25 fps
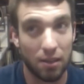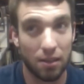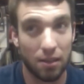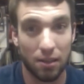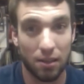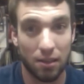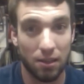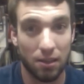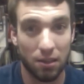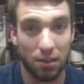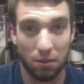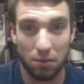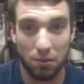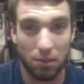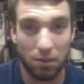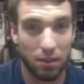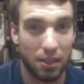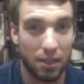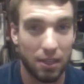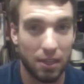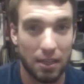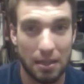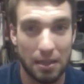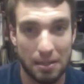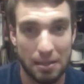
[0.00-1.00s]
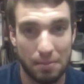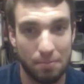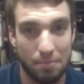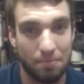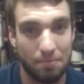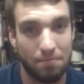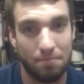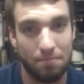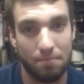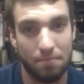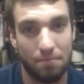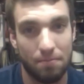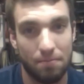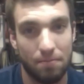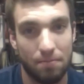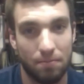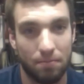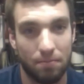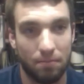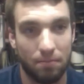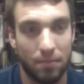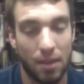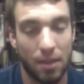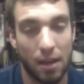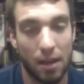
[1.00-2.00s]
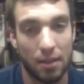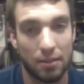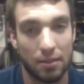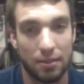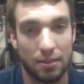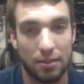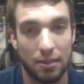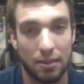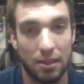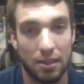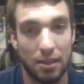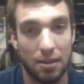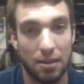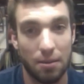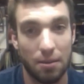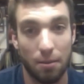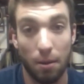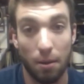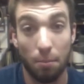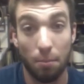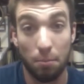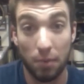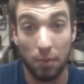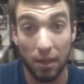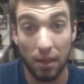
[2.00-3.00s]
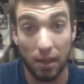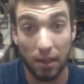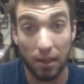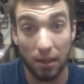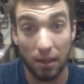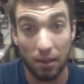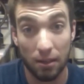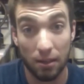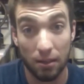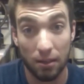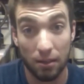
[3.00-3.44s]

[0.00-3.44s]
you know, you get a C, a B,